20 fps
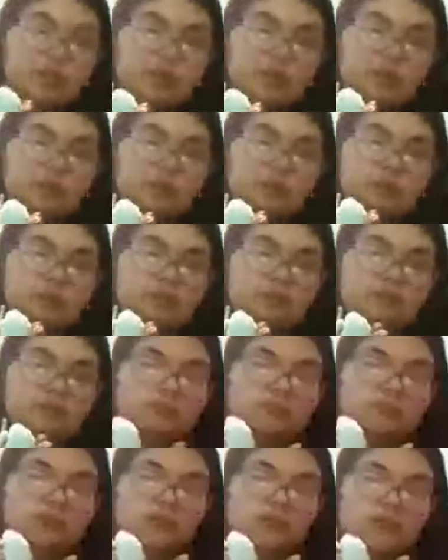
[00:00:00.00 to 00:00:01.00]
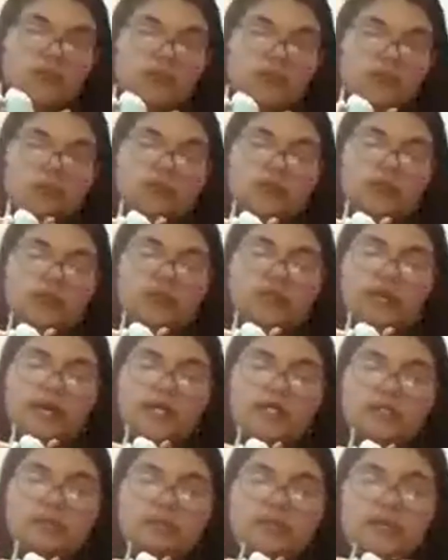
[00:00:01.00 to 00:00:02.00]
Do you think
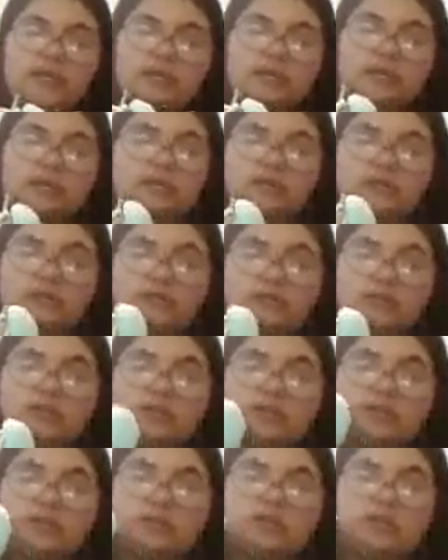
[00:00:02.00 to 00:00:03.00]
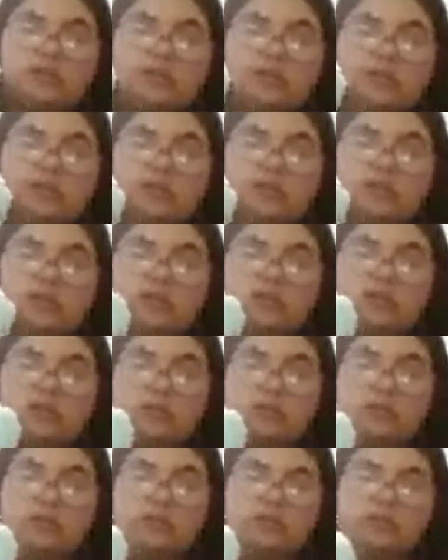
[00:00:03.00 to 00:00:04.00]
I should make another
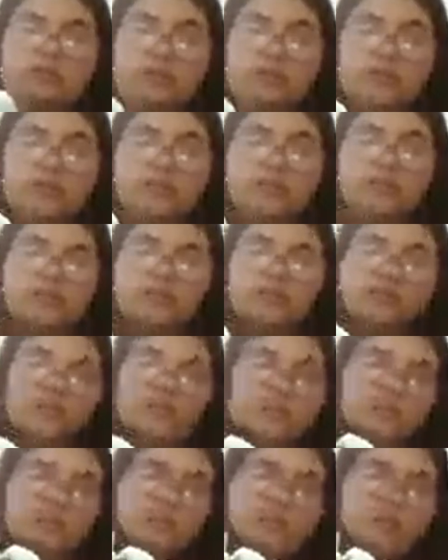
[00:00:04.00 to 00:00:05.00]
row of this